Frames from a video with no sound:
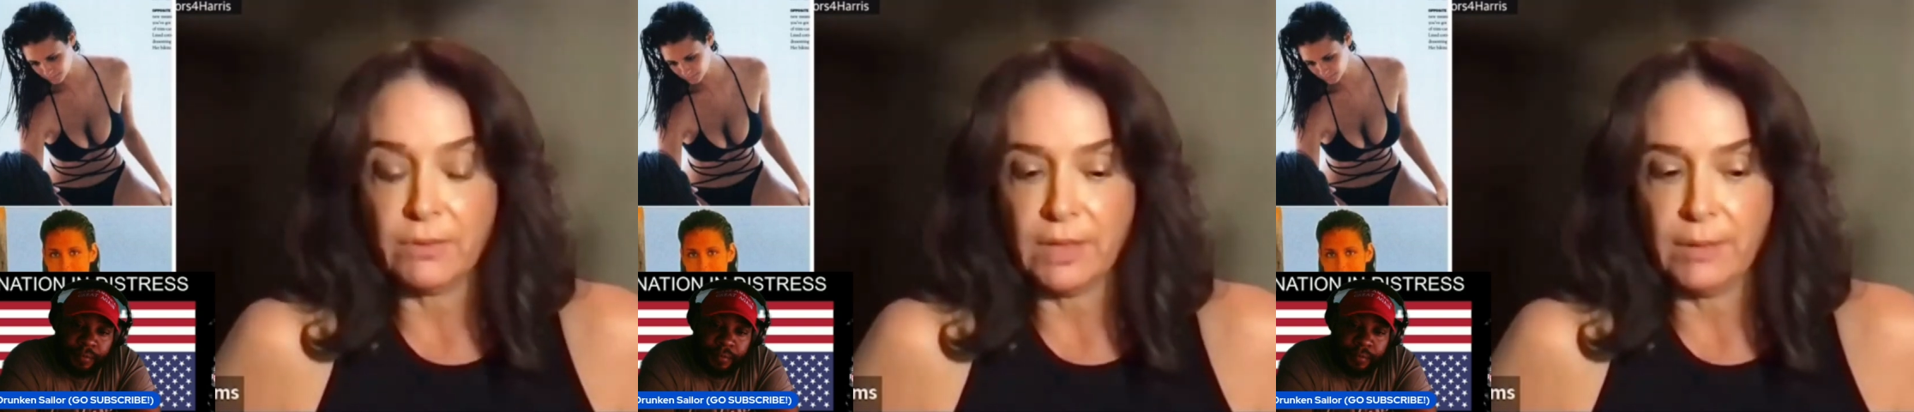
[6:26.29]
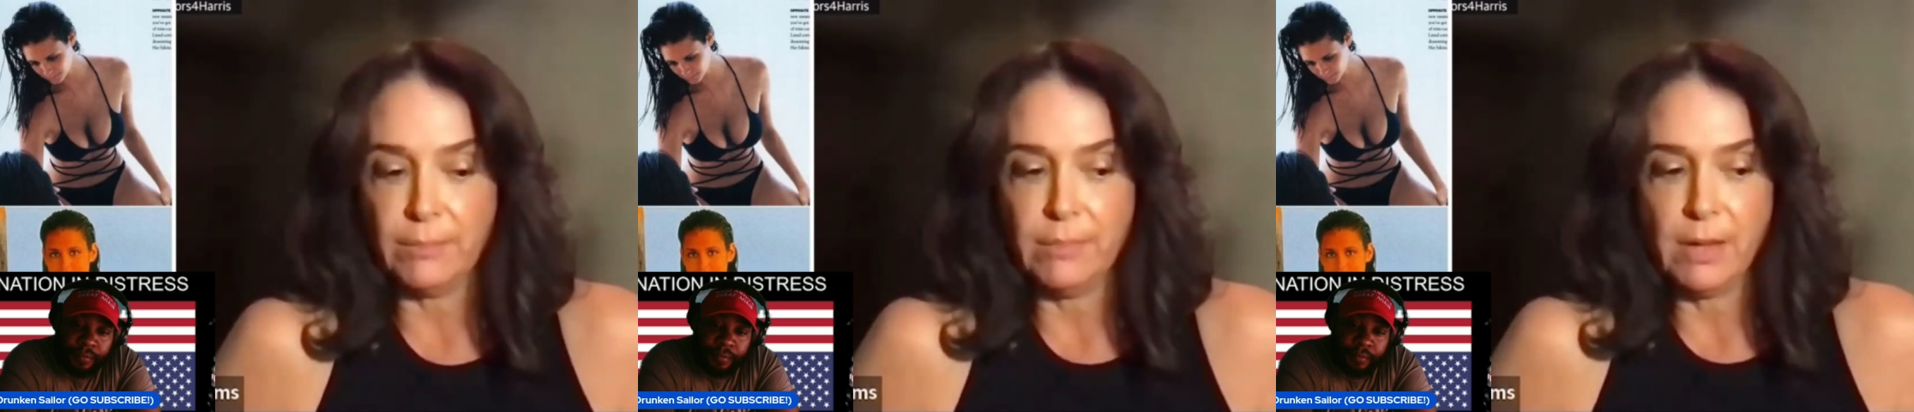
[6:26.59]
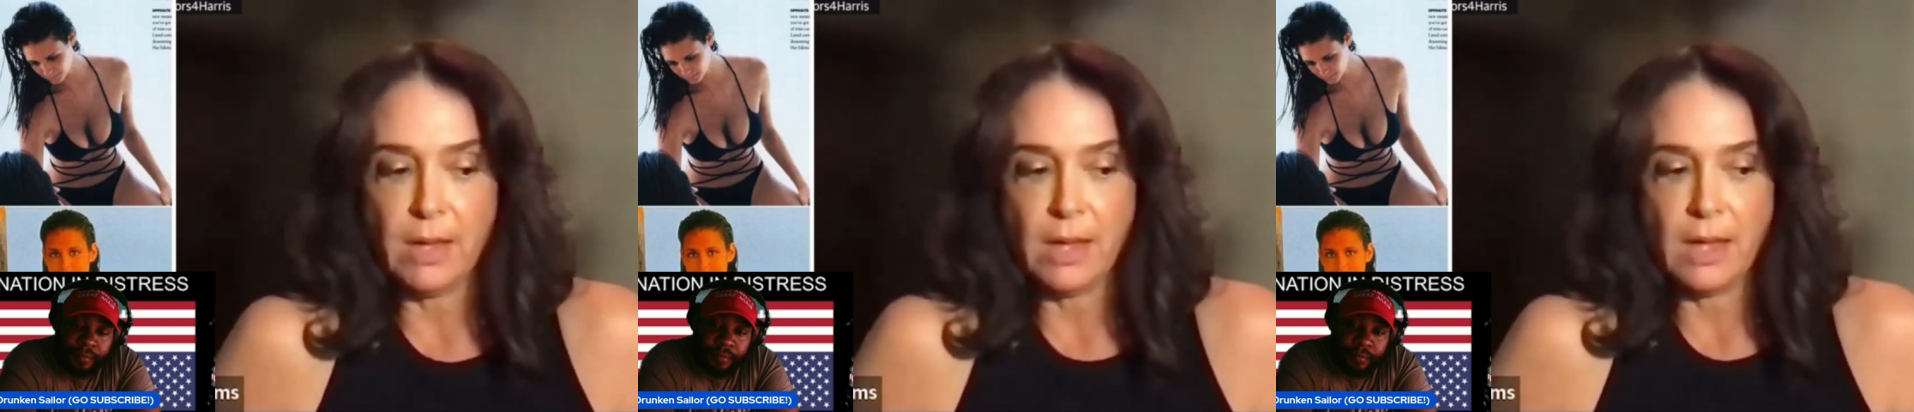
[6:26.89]
Speaker 1: with
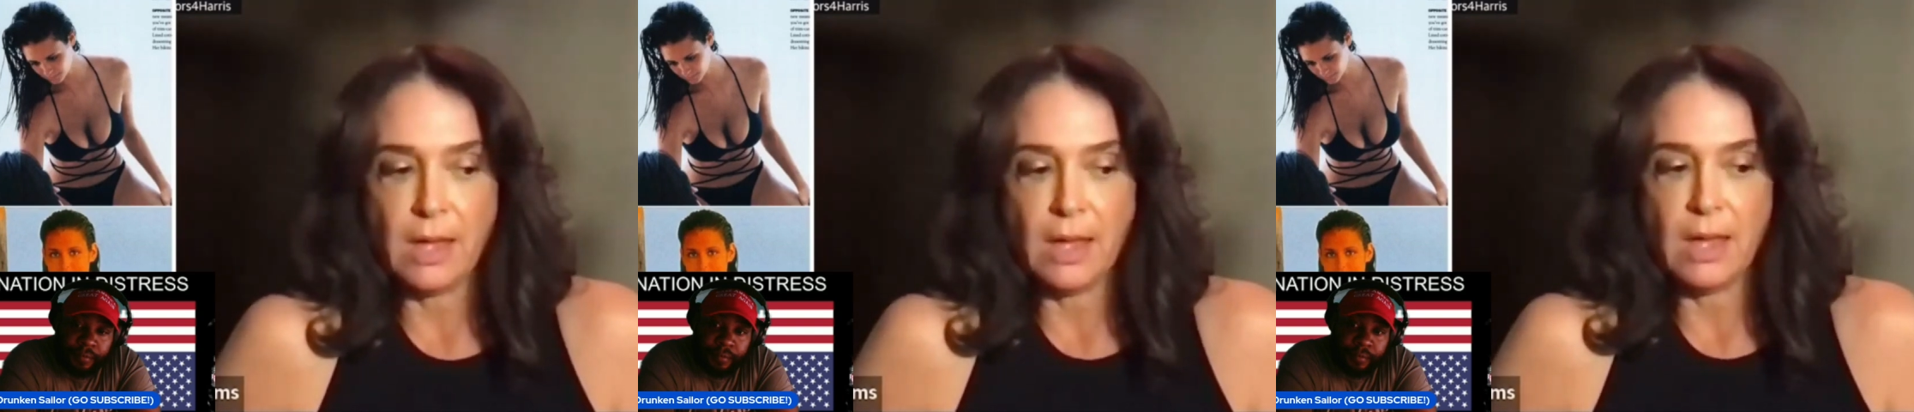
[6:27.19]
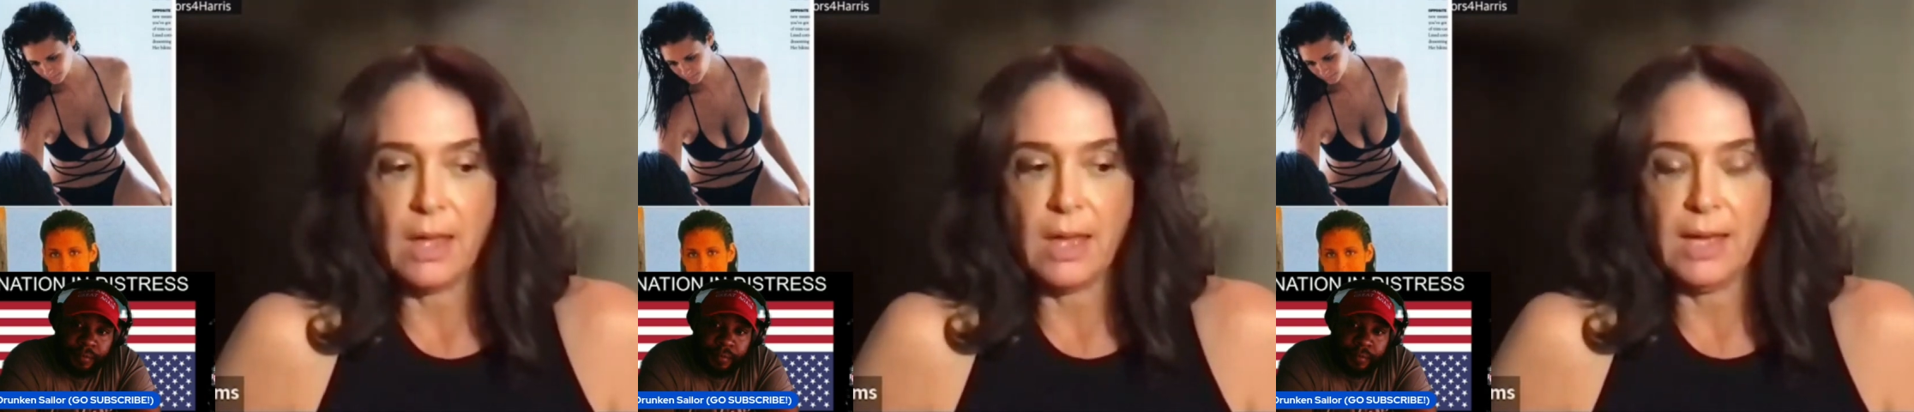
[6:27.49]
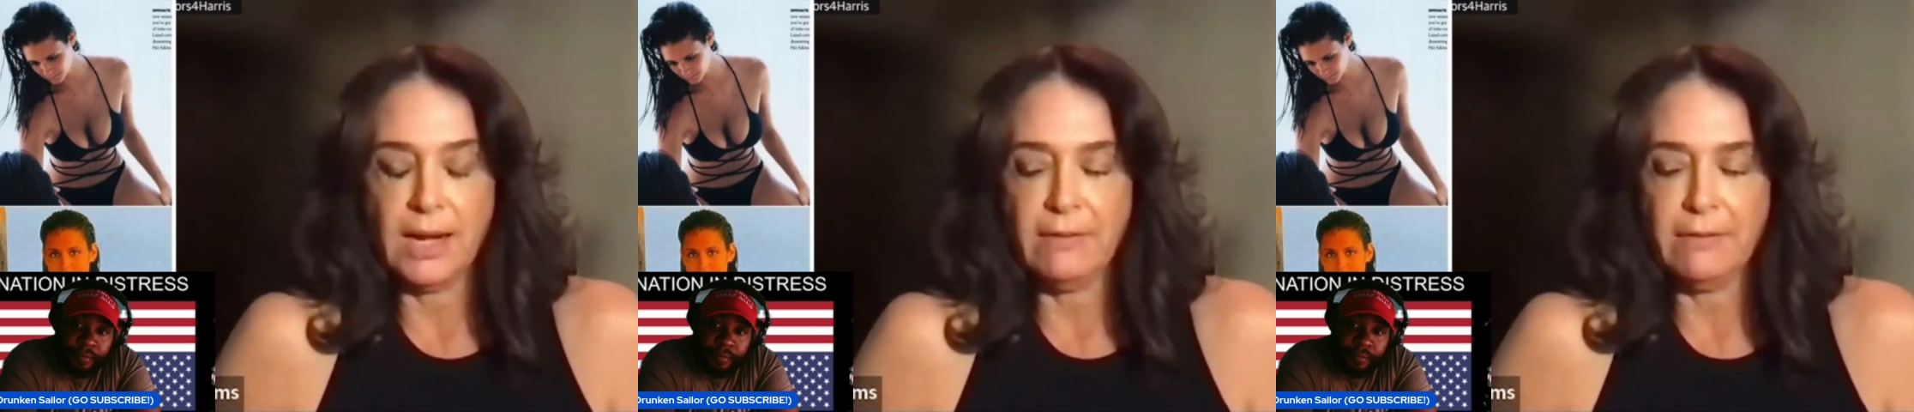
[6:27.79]
him,
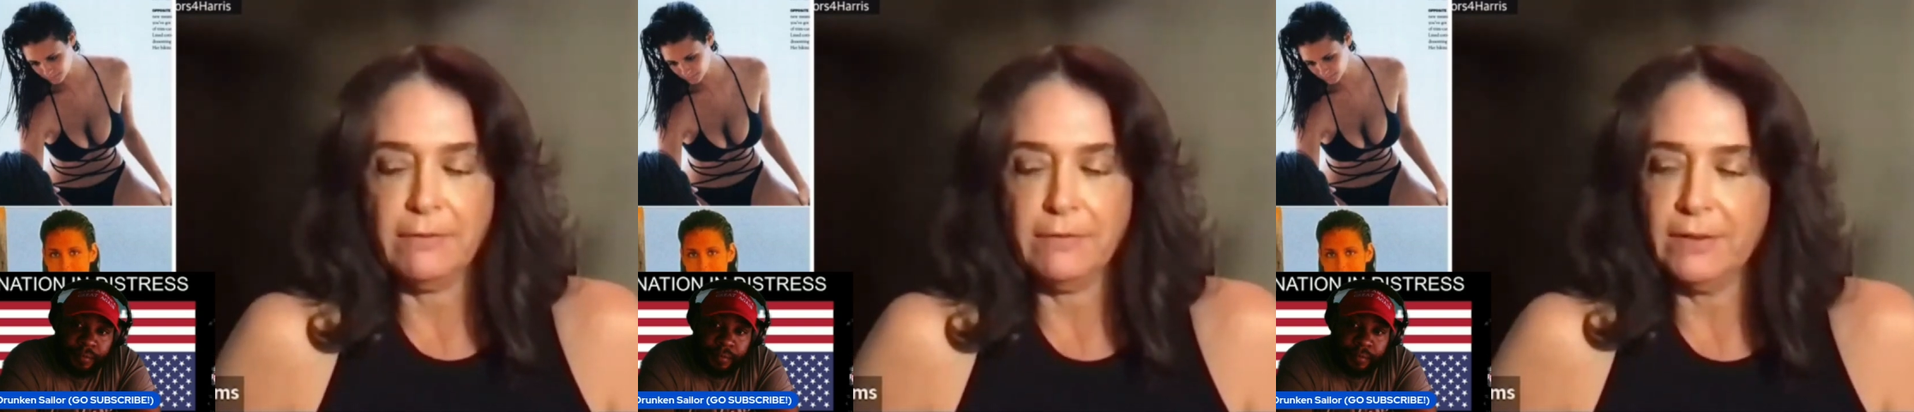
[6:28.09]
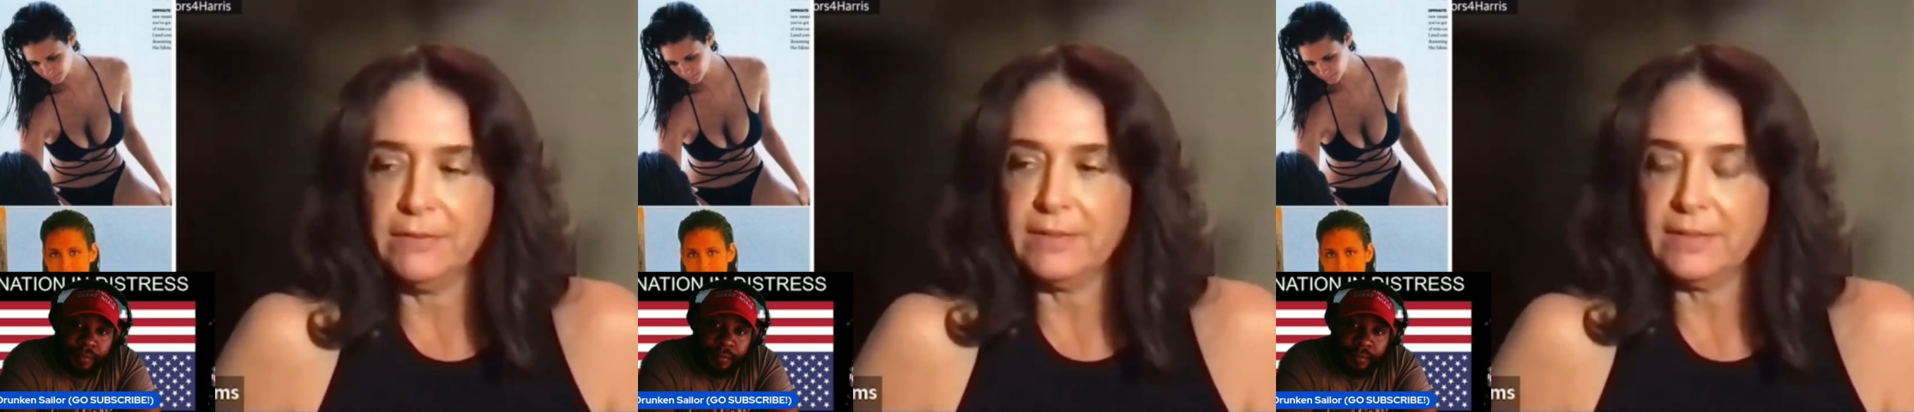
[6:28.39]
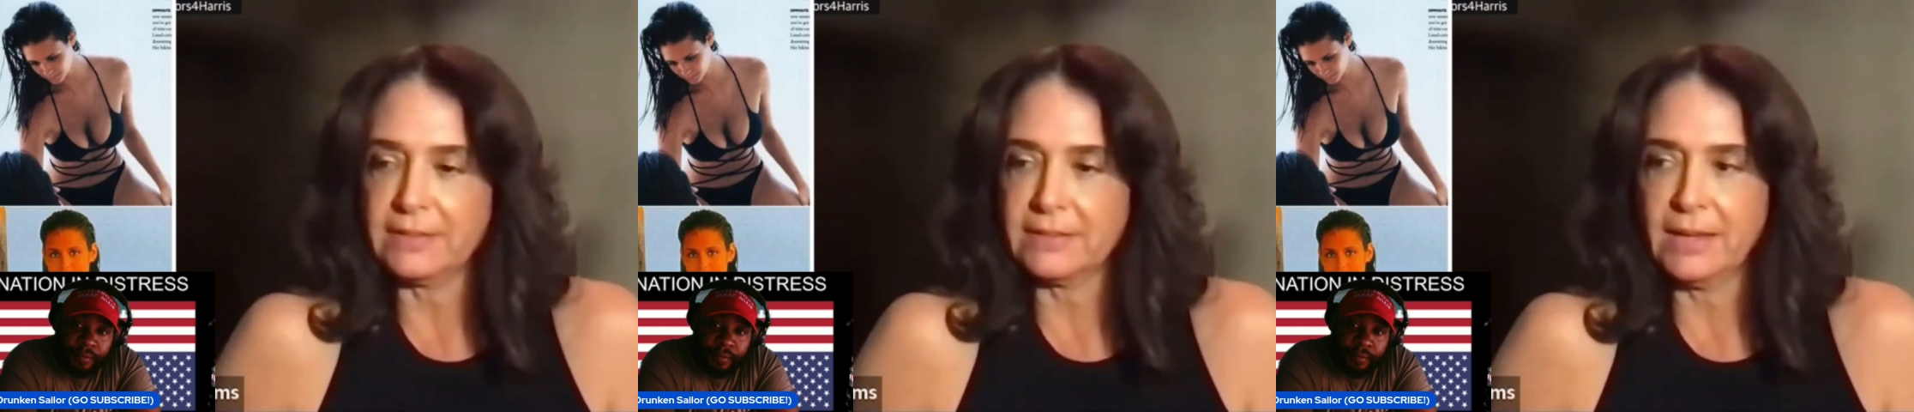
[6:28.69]
and I felt
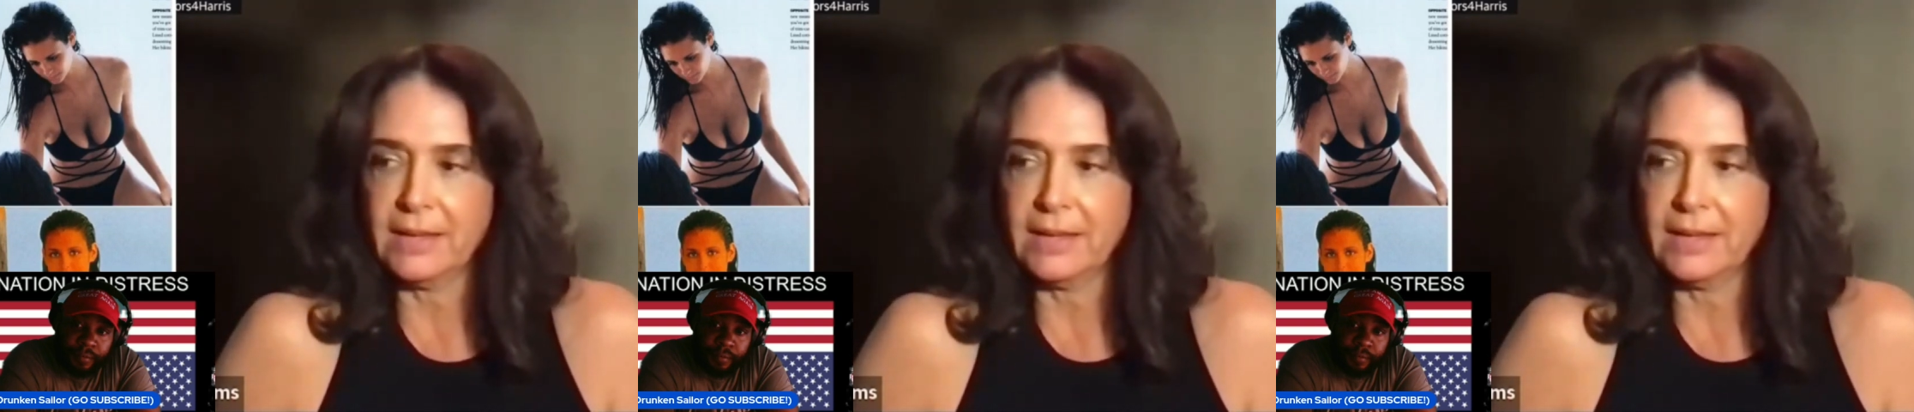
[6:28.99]
this,